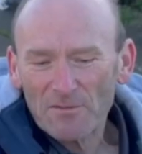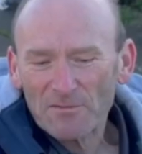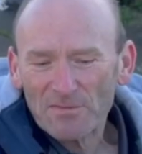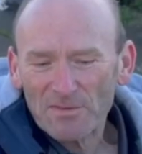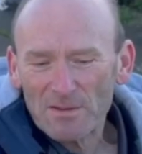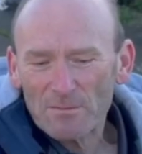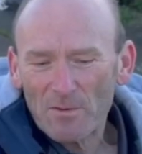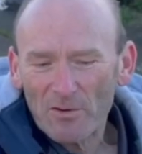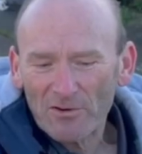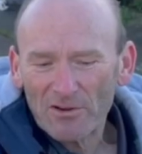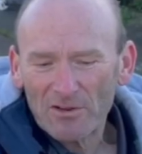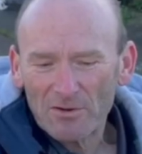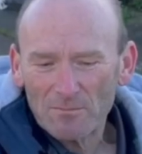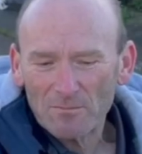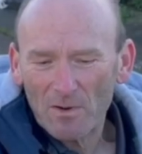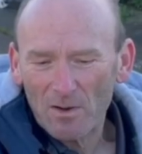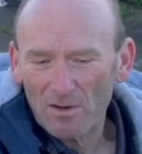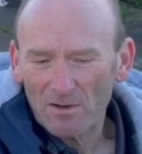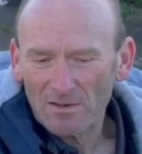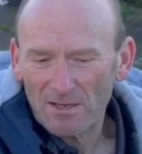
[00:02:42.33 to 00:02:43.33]
for the American
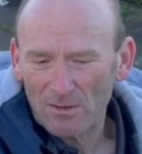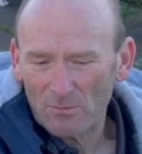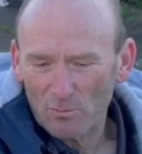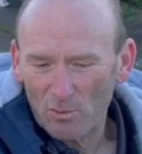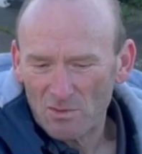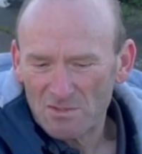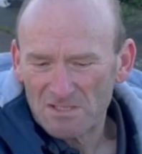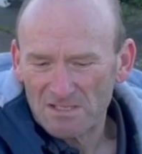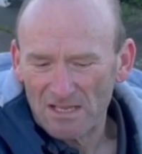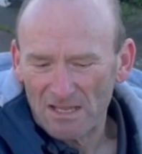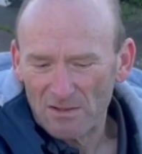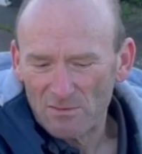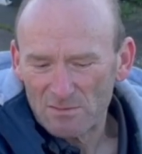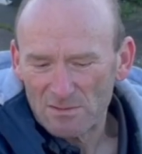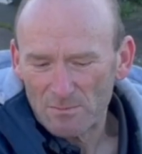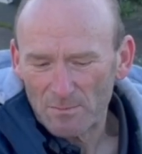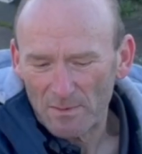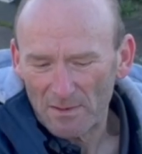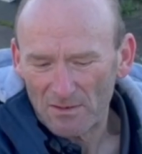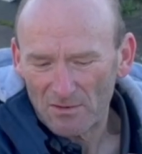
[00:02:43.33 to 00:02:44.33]
market, wasn't it? And there was a bit of